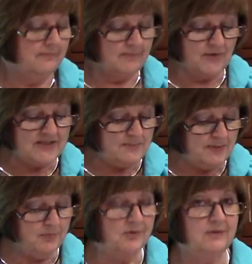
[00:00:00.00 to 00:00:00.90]

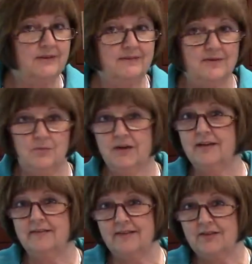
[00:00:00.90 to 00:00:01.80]
recipe booklets that we're going to
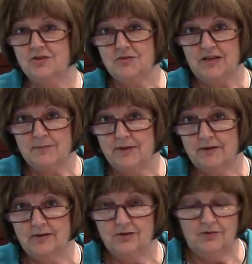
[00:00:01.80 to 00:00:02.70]
send you, email
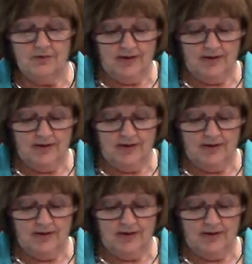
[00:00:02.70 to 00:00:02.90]
you.